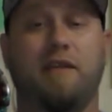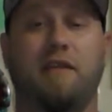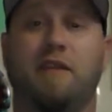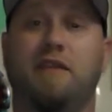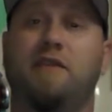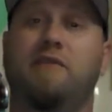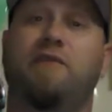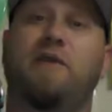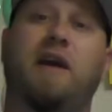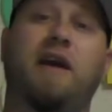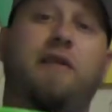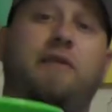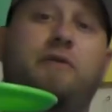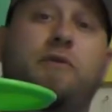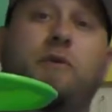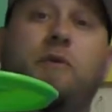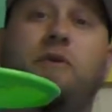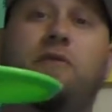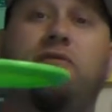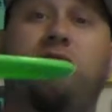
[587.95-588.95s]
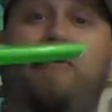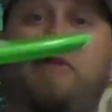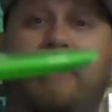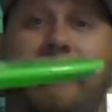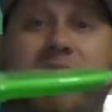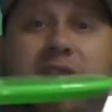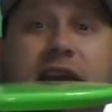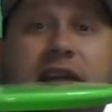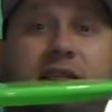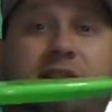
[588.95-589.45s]
If I threw it
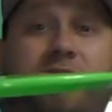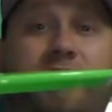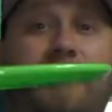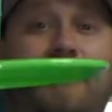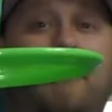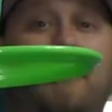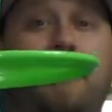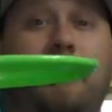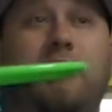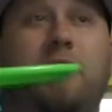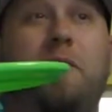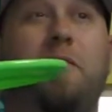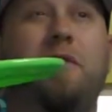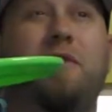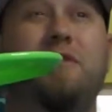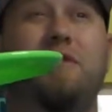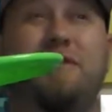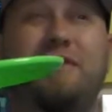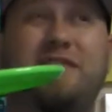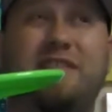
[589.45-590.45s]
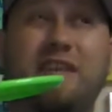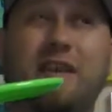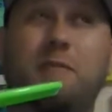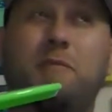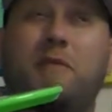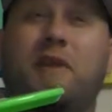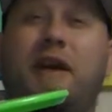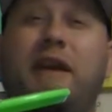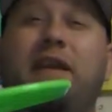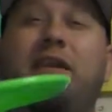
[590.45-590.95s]
flat, it
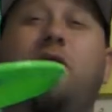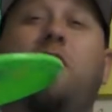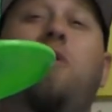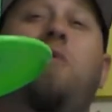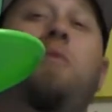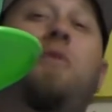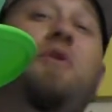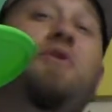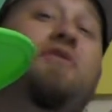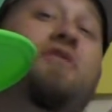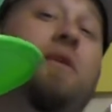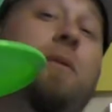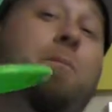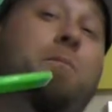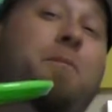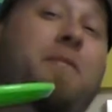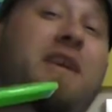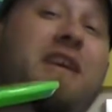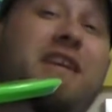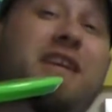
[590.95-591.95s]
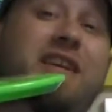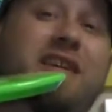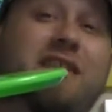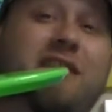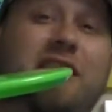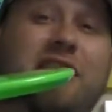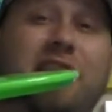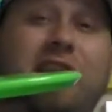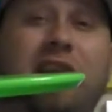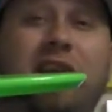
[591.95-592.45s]
seemed like almost
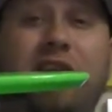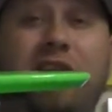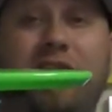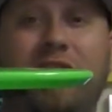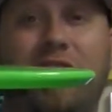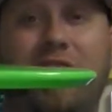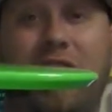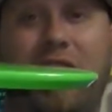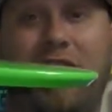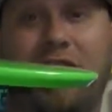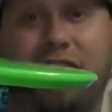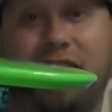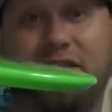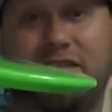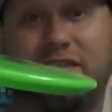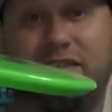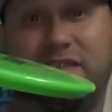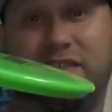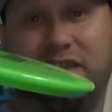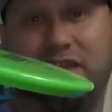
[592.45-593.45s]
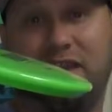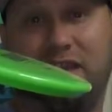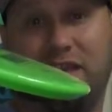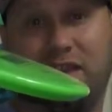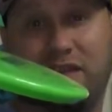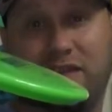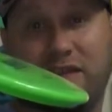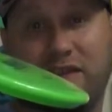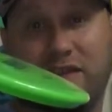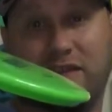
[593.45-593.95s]
immediately I could
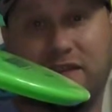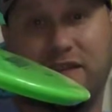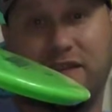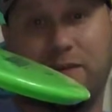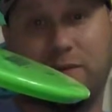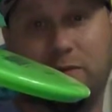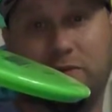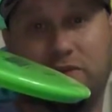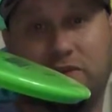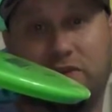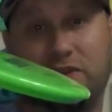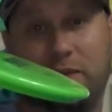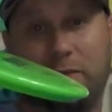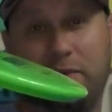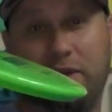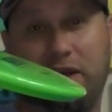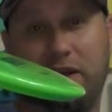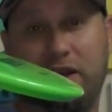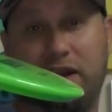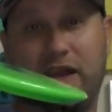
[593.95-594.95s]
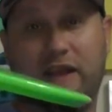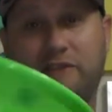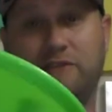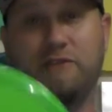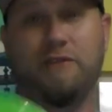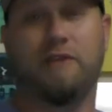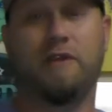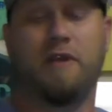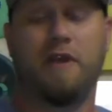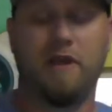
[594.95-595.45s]
see it was coming out
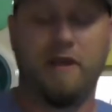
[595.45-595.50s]
hyzer.